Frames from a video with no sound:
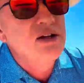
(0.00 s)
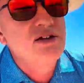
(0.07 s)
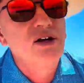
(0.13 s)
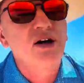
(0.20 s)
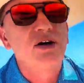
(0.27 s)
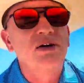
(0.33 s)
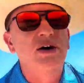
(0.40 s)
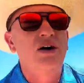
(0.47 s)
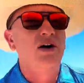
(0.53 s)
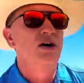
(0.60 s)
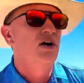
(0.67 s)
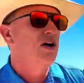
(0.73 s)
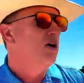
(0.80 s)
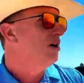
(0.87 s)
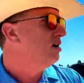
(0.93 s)
So,
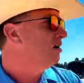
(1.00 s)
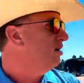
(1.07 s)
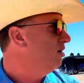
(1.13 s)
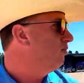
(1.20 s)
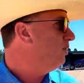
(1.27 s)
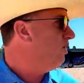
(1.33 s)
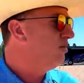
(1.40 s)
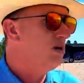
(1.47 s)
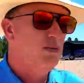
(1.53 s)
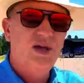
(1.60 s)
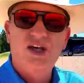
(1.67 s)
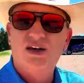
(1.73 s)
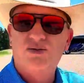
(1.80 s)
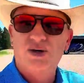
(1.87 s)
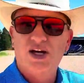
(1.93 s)
you know, when you come
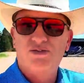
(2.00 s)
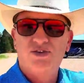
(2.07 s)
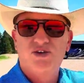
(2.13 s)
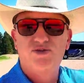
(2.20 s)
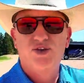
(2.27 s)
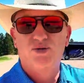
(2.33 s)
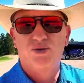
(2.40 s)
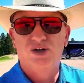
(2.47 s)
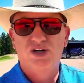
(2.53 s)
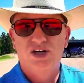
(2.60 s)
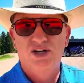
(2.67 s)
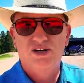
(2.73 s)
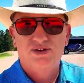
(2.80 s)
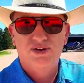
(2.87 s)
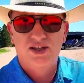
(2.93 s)
in or whatever, if you're worried
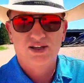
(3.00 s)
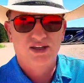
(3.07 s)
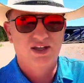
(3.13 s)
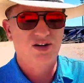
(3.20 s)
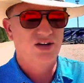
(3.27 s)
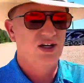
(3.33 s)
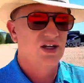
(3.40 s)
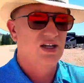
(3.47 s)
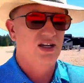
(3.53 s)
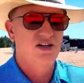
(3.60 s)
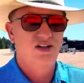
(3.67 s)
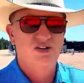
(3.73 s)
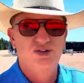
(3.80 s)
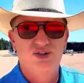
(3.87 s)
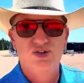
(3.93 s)
and you think that you're gonna cut it
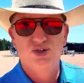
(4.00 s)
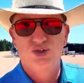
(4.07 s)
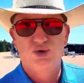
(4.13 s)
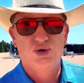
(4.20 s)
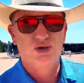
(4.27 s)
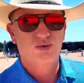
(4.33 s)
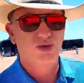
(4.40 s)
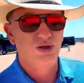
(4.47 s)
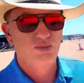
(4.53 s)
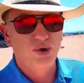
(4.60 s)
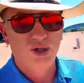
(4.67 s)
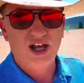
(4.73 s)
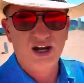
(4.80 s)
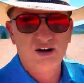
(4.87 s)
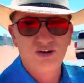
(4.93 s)
a little too short, or when you
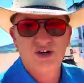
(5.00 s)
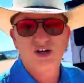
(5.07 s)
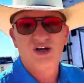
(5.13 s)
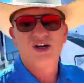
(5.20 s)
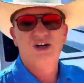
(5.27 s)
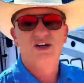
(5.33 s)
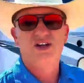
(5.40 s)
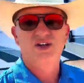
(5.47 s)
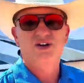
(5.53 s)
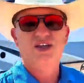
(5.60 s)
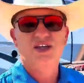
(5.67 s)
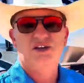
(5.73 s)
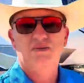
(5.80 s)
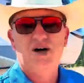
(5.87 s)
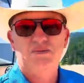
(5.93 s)
pull out, you know,
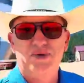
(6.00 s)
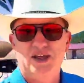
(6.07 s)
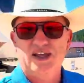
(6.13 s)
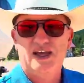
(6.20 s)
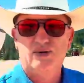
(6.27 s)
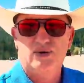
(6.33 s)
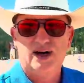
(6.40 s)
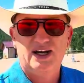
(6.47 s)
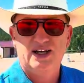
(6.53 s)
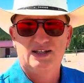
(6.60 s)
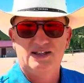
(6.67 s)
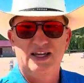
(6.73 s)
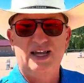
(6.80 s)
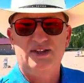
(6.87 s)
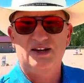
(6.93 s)
like you might be like, why
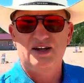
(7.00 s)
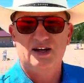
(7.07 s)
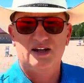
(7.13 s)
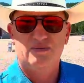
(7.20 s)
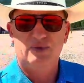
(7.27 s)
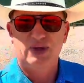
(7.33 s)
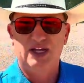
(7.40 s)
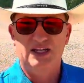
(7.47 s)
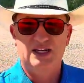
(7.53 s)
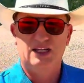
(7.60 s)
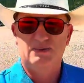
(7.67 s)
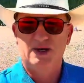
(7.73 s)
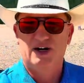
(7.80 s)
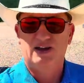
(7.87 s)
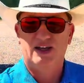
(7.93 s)
is Nathan not complaining
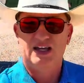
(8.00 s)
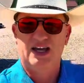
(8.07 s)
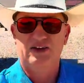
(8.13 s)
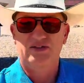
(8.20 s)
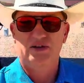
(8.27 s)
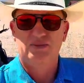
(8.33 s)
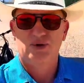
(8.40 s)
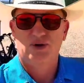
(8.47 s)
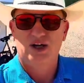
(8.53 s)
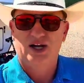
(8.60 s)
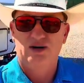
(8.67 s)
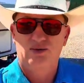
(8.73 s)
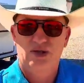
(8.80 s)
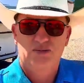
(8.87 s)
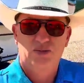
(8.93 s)
about like having to pull
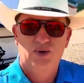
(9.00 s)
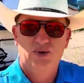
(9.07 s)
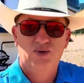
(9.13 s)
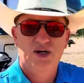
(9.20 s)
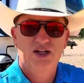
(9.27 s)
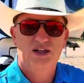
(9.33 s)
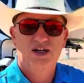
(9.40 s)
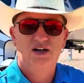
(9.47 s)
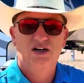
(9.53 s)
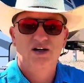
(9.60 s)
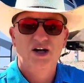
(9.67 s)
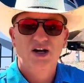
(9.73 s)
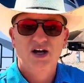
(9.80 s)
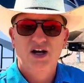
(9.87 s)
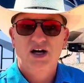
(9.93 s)
out with a pole right there?
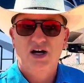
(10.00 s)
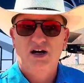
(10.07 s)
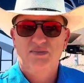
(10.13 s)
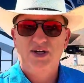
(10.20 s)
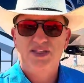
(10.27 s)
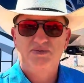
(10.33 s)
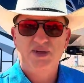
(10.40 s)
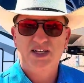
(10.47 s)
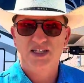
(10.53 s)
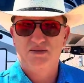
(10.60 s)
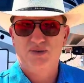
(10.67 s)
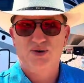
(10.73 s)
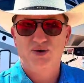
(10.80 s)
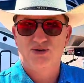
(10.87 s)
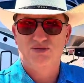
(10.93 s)
Um, it's because a
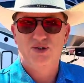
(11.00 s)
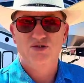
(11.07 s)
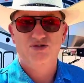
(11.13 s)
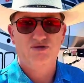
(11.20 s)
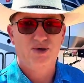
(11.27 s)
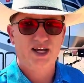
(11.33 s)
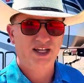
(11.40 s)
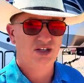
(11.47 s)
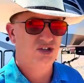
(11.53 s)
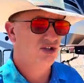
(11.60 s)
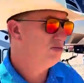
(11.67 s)
pole is removable. I can just